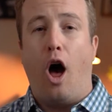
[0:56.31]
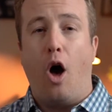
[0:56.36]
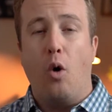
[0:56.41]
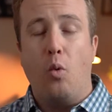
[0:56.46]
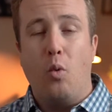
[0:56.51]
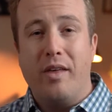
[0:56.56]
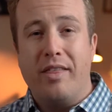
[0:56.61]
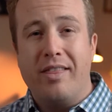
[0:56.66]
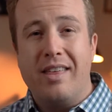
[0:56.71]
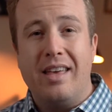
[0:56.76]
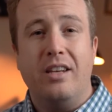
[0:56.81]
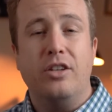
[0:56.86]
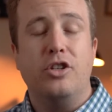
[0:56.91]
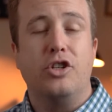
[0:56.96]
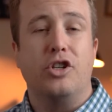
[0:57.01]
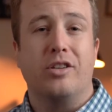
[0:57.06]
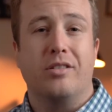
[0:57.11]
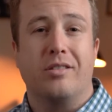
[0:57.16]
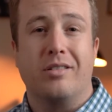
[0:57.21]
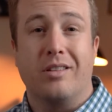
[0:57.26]
within
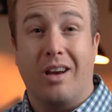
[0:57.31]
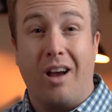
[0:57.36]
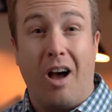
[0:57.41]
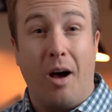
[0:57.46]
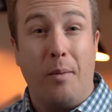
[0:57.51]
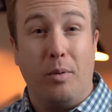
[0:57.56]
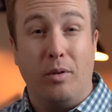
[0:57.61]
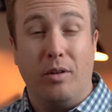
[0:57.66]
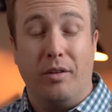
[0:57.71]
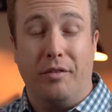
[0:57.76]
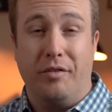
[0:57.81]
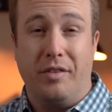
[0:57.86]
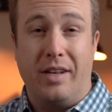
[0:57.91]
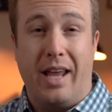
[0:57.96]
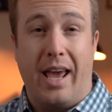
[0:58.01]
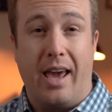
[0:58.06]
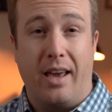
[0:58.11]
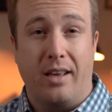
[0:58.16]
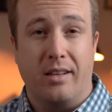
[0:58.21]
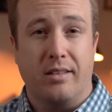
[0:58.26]
just a couple of
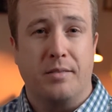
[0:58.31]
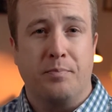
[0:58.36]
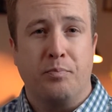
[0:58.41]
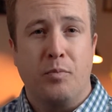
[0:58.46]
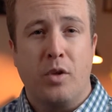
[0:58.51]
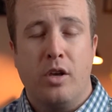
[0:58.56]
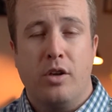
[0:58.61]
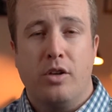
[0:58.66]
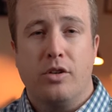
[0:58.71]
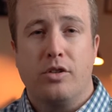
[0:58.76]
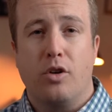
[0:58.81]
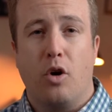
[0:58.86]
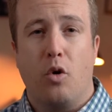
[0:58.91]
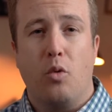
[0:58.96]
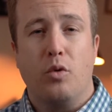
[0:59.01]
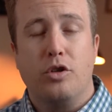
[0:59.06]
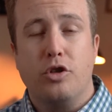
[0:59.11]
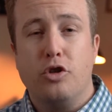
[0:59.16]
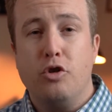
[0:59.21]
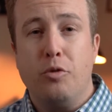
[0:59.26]
days.
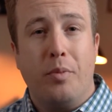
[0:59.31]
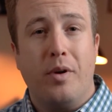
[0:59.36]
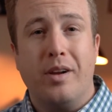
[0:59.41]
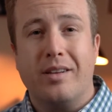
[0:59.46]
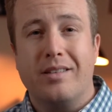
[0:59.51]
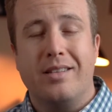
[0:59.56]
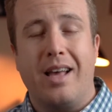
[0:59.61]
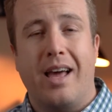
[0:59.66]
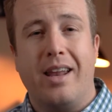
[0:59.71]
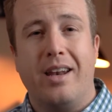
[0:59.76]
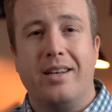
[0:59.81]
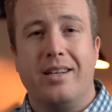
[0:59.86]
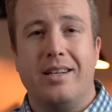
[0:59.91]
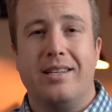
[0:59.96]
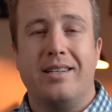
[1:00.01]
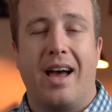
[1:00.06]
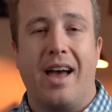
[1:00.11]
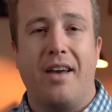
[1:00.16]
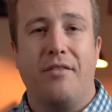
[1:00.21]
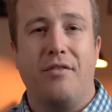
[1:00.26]
So super excited to
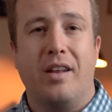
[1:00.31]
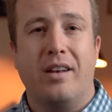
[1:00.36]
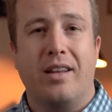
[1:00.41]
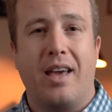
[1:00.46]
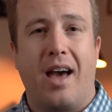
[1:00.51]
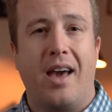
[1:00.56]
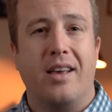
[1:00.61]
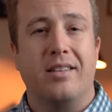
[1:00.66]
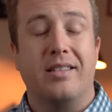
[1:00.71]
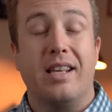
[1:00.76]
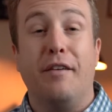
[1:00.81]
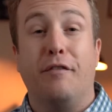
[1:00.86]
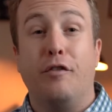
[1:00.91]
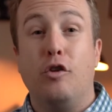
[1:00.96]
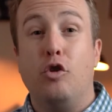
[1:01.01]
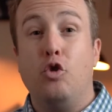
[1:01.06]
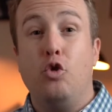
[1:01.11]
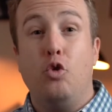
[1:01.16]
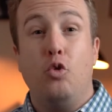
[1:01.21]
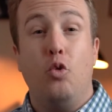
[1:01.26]
dive in, guys. If
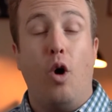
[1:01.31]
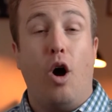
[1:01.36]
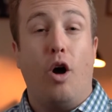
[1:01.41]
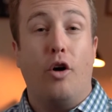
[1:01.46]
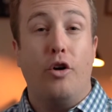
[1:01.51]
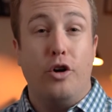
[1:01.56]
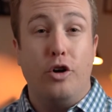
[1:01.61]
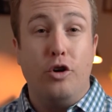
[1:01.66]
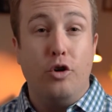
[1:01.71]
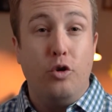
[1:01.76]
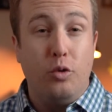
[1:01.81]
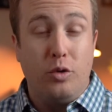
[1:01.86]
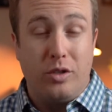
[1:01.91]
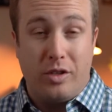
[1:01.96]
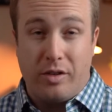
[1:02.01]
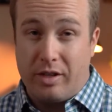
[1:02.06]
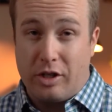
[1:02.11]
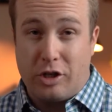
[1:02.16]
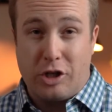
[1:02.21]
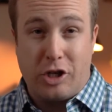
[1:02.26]
you are new
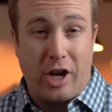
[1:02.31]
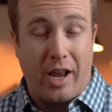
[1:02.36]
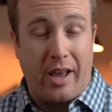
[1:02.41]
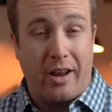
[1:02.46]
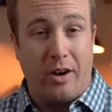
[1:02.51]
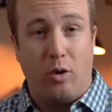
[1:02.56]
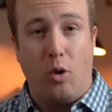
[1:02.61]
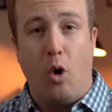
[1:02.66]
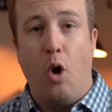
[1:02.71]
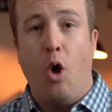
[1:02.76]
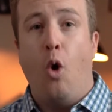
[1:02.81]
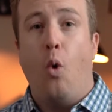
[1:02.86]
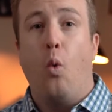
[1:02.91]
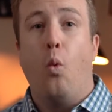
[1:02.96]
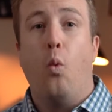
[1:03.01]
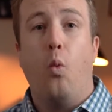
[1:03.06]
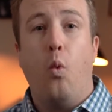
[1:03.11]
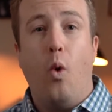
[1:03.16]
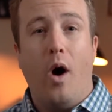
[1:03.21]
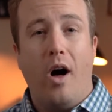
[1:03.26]
to the channel,
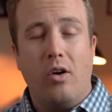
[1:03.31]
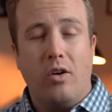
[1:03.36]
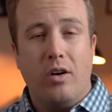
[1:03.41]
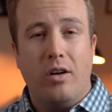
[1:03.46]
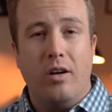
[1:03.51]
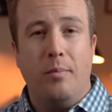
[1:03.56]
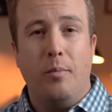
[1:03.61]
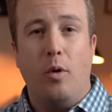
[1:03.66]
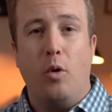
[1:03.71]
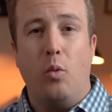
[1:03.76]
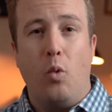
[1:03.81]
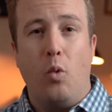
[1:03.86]
welcome,